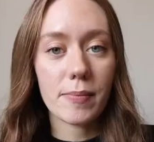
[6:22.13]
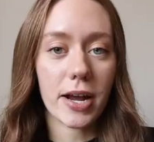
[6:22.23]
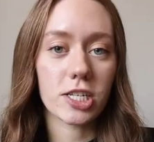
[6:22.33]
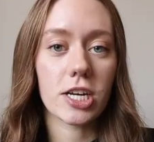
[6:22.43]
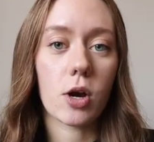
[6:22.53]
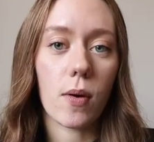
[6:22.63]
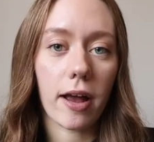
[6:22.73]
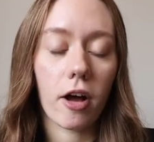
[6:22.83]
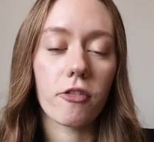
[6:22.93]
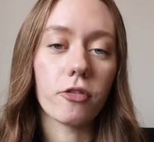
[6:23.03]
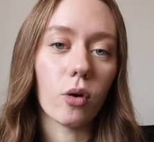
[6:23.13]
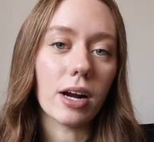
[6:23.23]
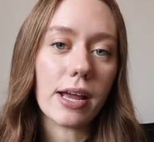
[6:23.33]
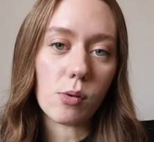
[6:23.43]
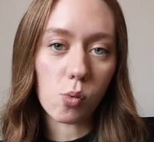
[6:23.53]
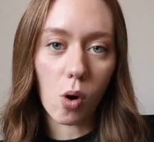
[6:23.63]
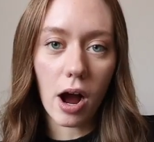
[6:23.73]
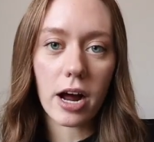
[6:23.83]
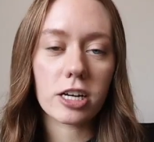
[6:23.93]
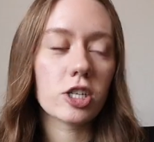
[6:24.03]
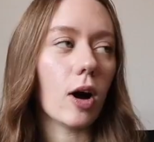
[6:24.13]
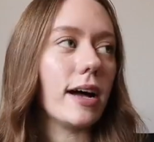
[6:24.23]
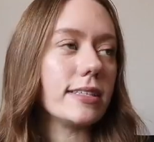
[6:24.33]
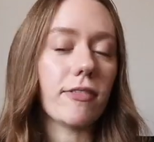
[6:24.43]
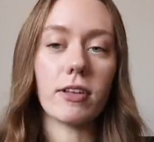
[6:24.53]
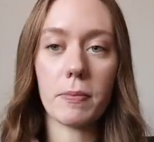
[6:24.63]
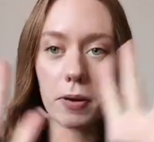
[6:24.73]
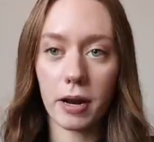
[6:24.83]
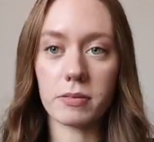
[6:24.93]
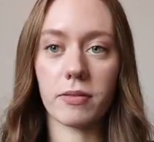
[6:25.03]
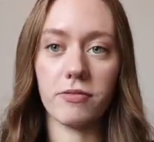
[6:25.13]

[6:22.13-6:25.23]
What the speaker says: I'm actually going for a walk, so I'll definitely put up some